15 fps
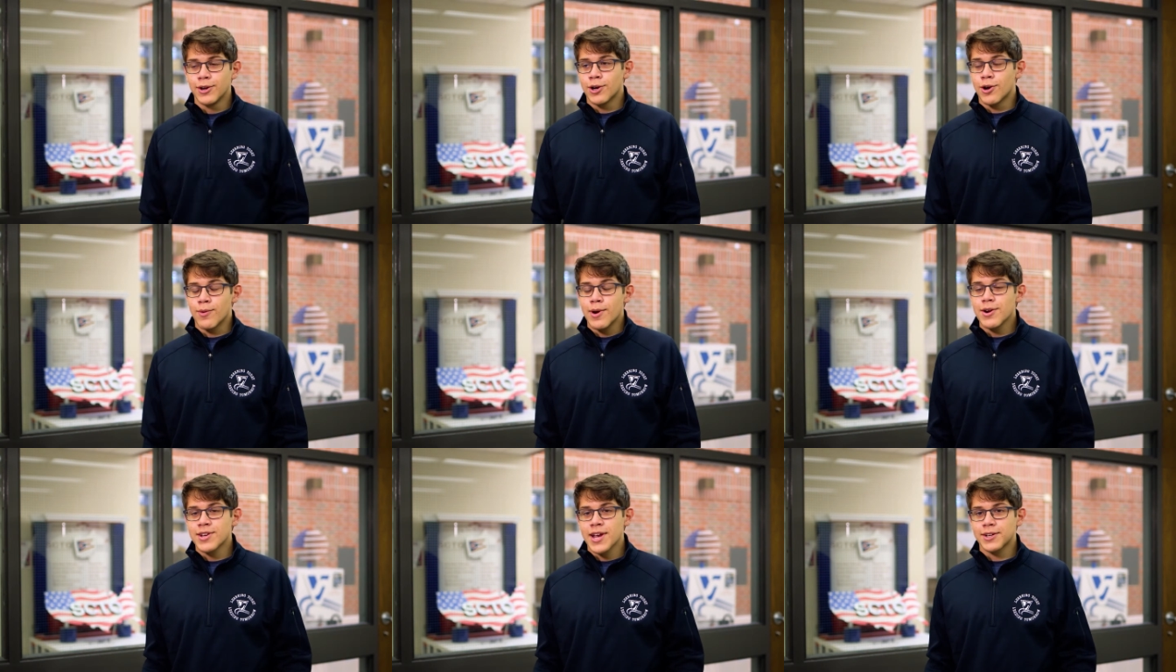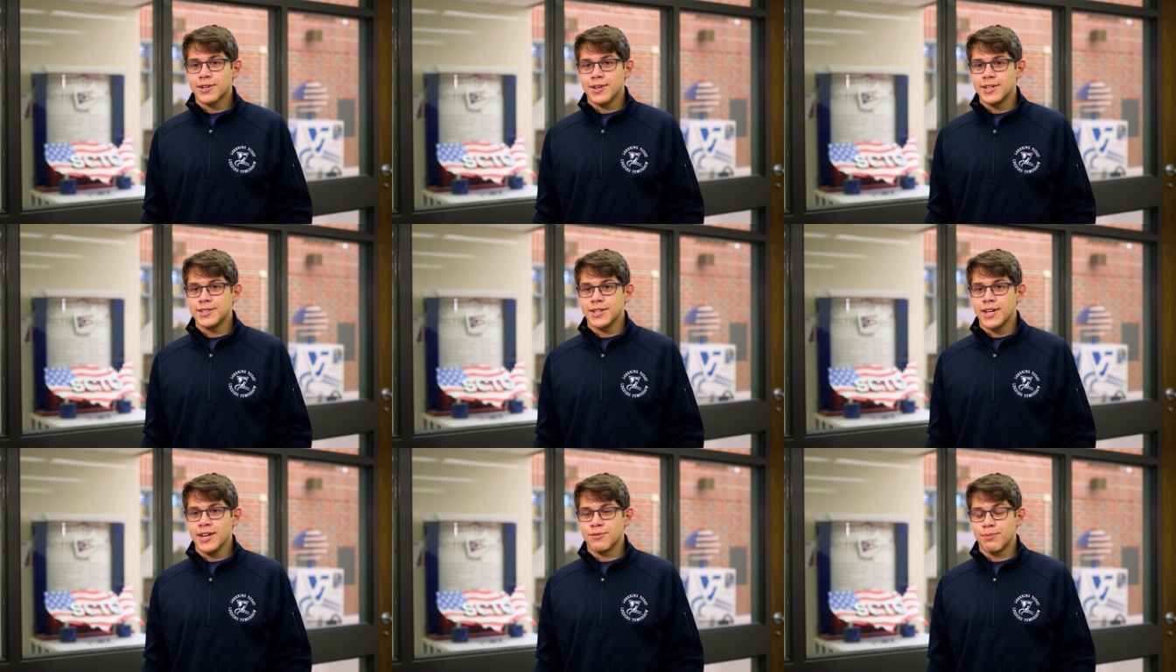Career technical
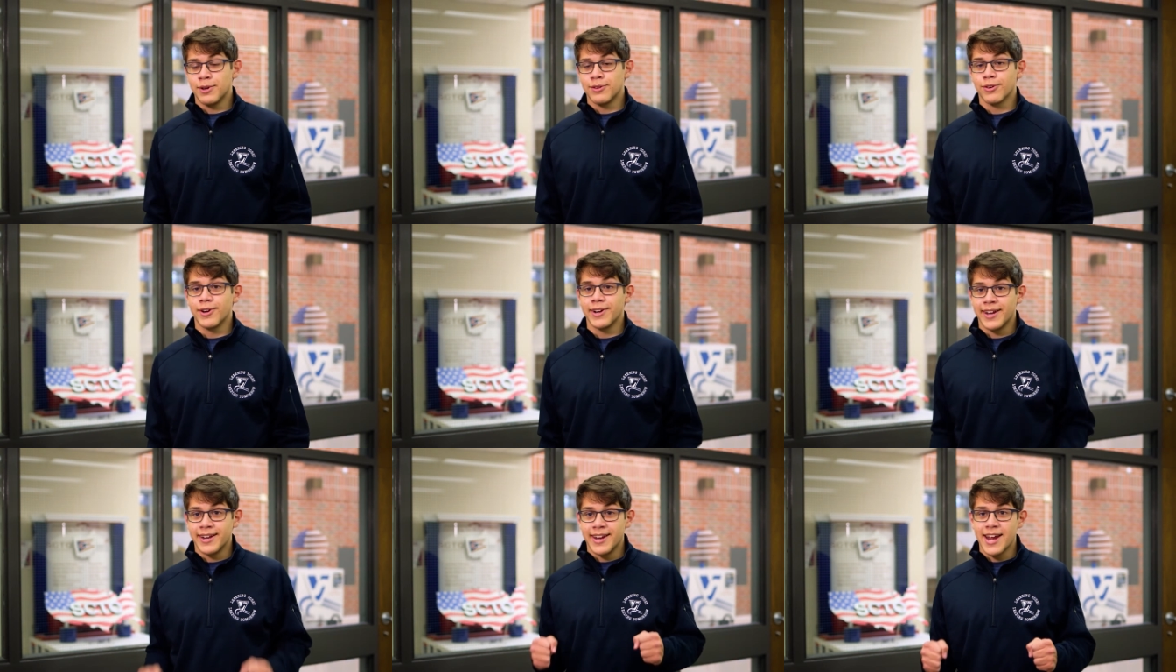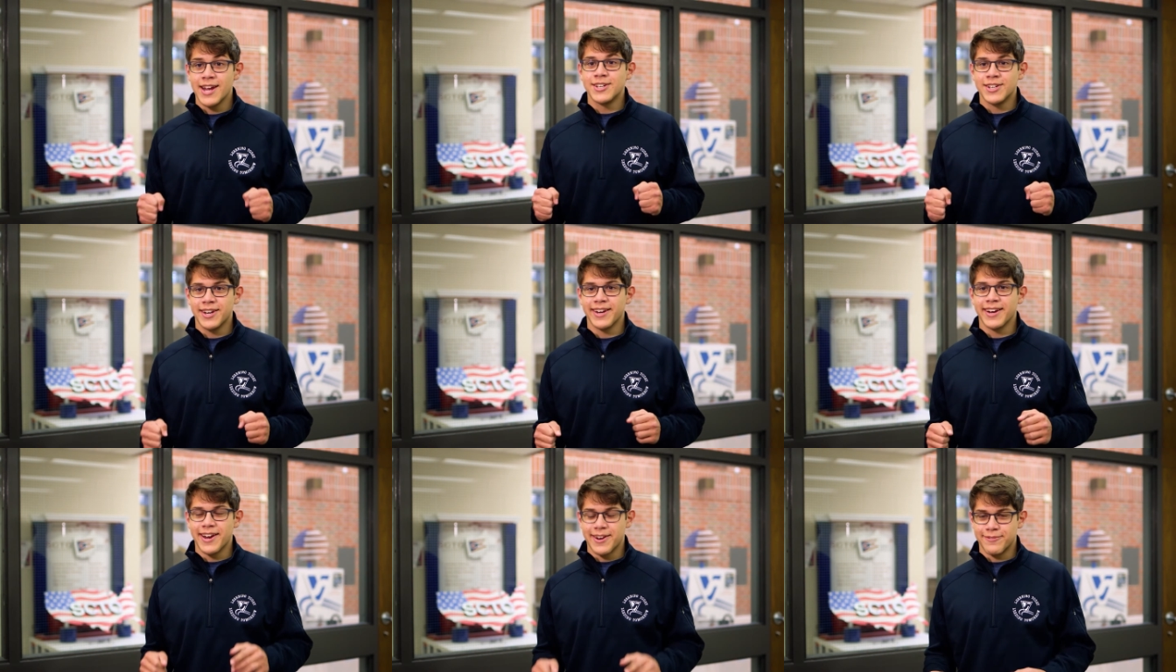education makes learning
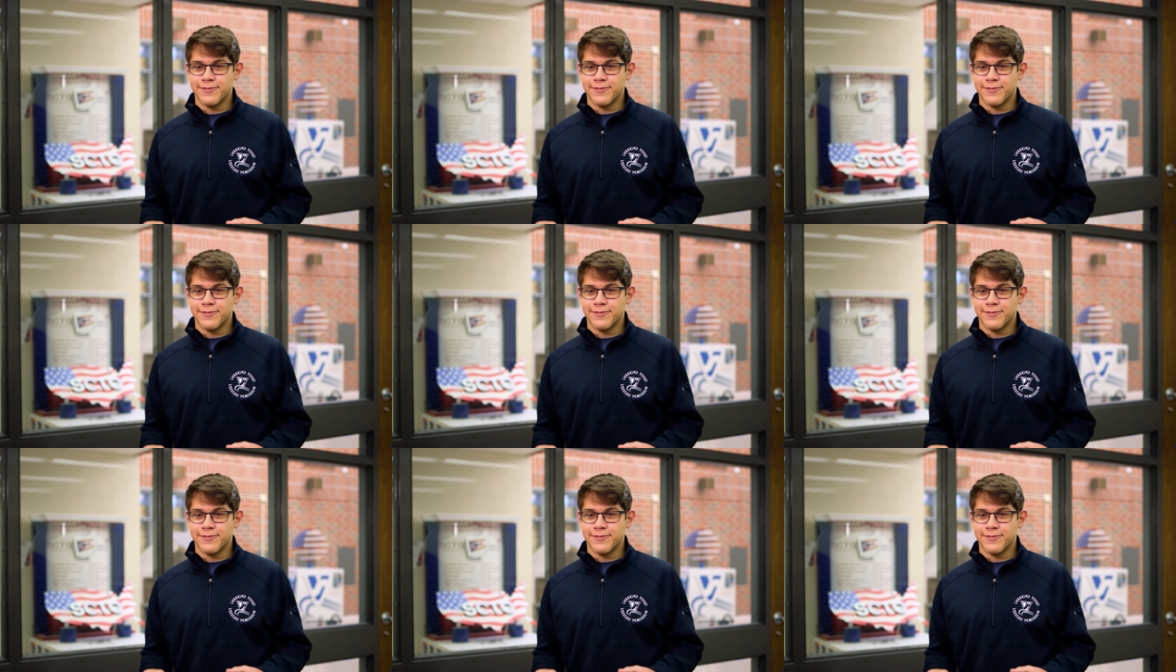engaging and